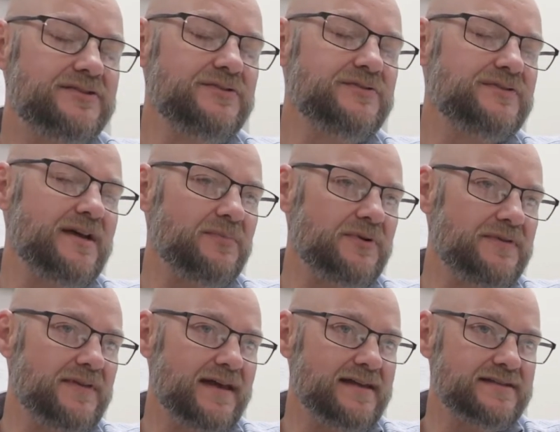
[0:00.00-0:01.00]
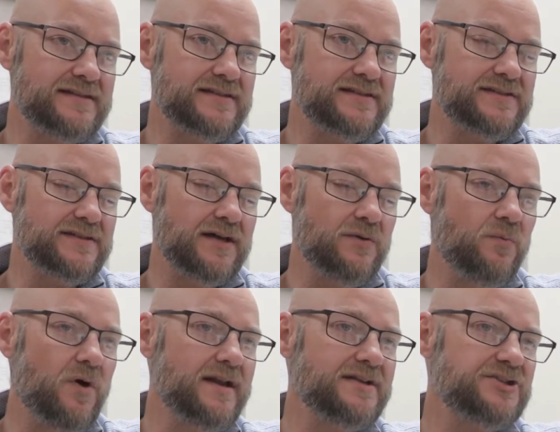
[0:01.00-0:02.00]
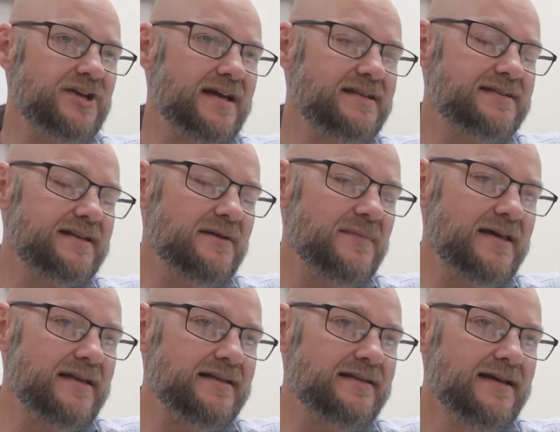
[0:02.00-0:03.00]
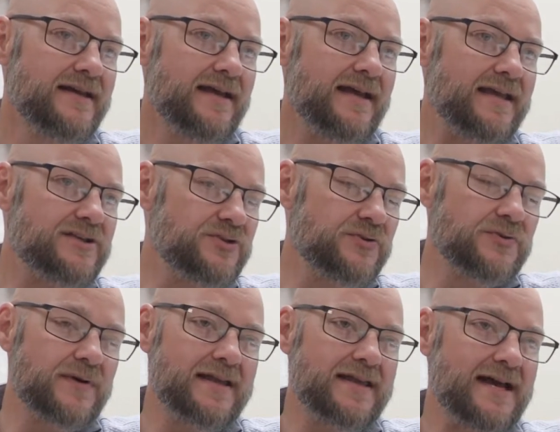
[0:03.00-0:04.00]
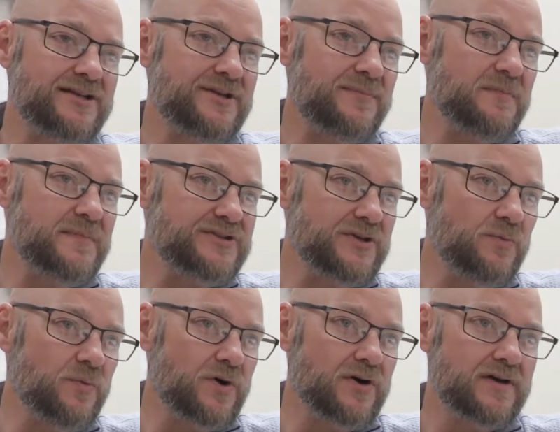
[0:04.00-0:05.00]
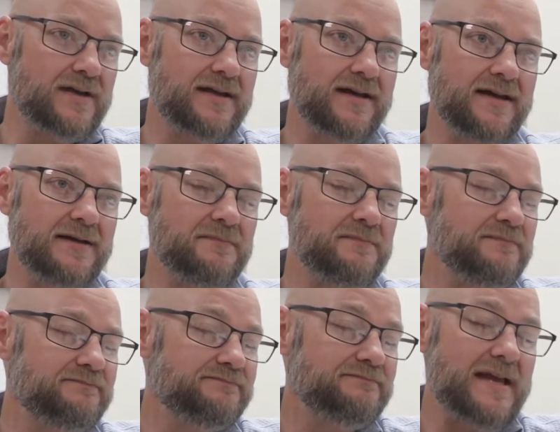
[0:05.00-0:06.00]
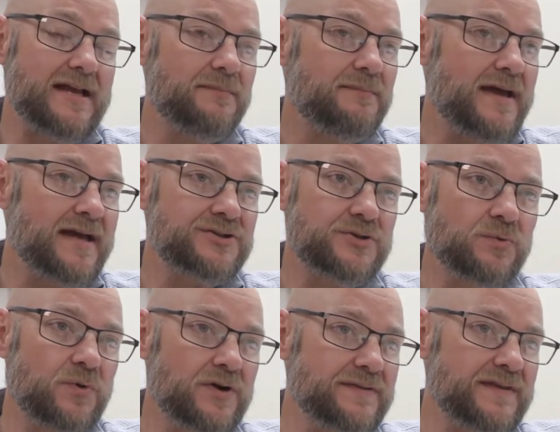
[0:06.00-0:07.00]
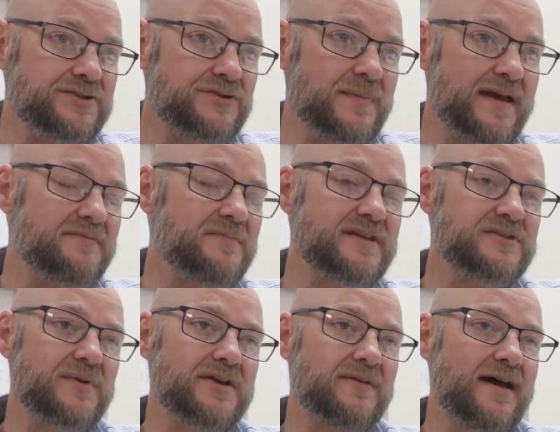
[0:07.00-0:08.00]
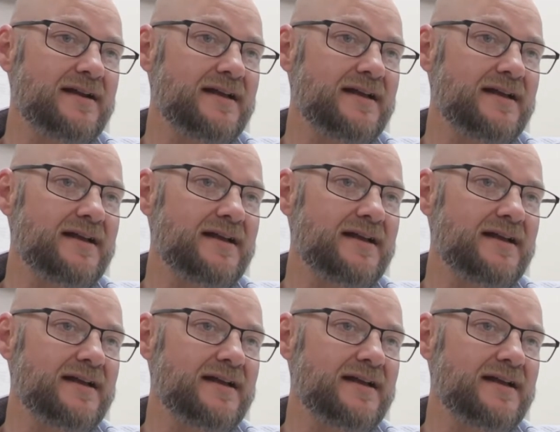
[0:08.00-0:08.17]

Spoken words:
two separate things. It's one, a chance to come in and get tutoring, catch up on missing work, make up extra work that you may have missed while you're out at